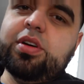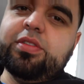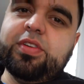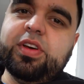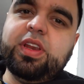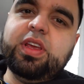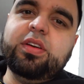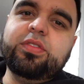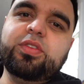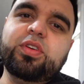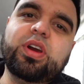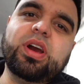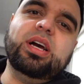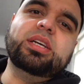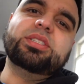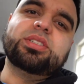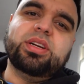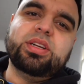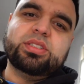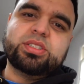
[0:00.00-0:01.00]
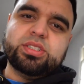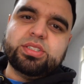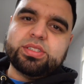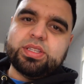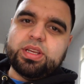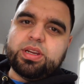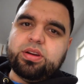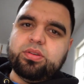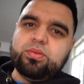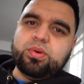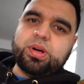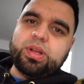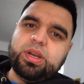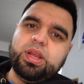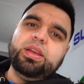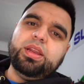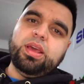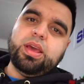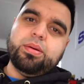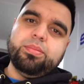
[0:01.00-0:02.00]
if any of you guys are interested in one,
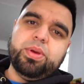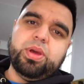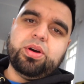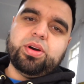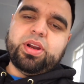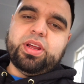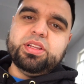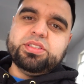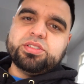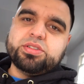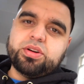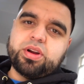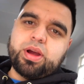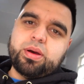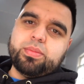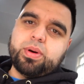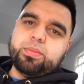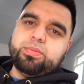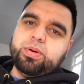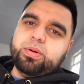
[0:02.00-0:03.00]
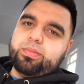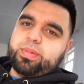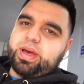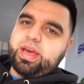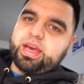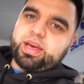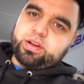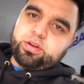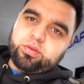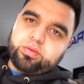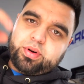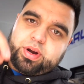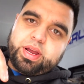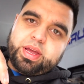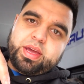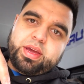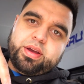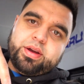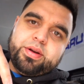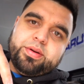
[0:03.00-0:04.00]
DM me on Instagram. I'll put my handle right
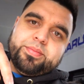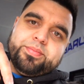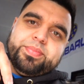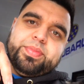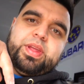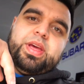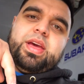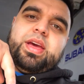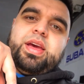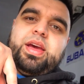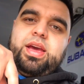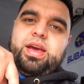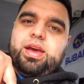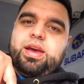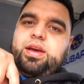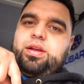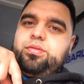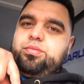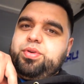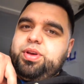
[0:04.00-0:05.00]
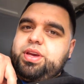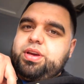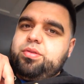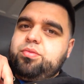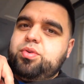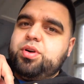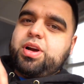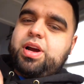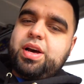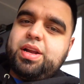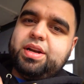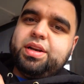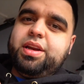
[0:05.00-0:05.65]
here, and we can work out a